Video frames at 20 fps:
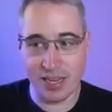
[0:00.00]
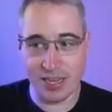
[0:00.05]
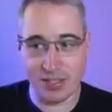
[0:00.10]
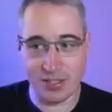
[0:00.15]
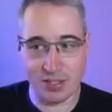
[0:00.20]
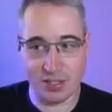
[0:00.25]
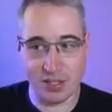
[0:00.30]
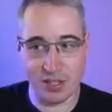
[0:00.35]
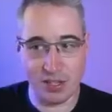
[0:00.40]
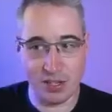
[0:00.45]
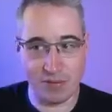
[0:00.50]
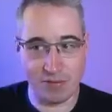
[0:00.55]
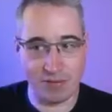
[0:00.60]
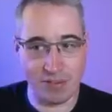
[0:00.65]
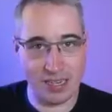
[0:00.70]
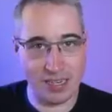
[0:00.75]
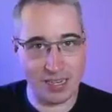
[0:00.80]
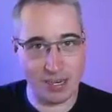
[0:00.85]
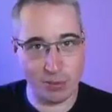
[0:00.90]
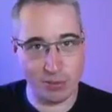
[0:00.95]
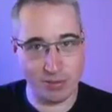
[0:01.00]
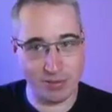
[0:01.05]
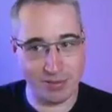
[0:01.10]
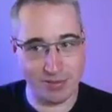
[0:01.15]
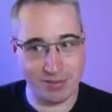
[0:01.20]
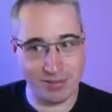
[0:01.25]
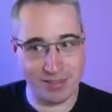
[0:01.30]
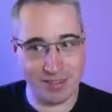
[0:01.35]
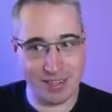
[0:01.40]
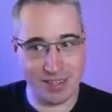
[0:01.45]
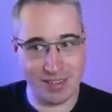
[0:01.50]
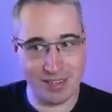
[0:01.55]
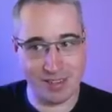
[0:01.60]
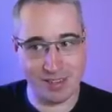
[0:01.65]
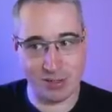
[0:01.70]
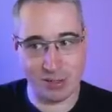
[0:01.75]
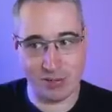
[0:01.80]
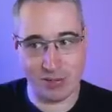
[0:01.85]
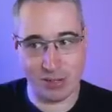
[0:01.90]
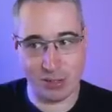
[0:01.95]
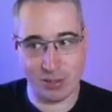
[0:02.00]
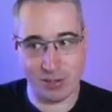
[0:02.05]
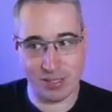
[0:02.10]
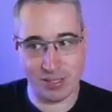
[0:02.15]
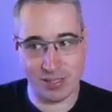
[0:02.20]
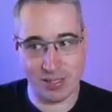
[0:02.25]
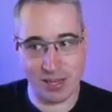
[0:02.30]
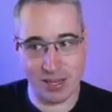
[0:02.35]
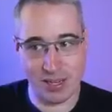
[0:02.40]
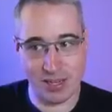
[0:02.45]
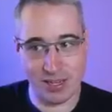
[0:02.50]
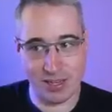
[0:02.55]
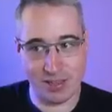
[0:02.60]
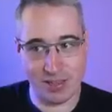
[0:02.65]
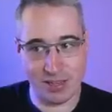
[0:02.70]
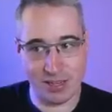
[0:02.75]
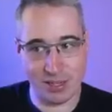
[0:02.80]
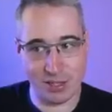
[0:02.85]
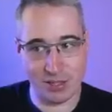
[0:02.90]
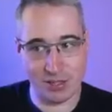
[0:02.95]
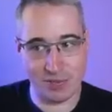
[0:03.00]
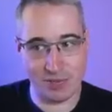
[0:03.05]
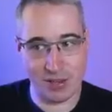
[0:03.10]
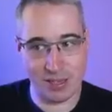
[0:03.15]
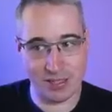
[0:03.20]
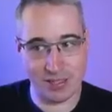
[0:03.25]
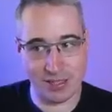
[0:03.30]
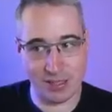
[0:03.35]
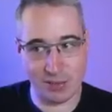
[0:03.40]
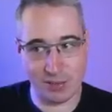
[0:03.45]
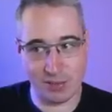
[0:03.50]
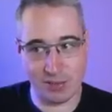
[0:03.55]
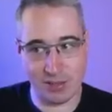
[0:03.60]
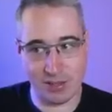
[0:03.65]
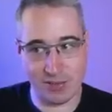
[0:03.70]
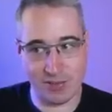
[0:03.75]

it's just going to fade out. And then so if I do this side and then it just fades out.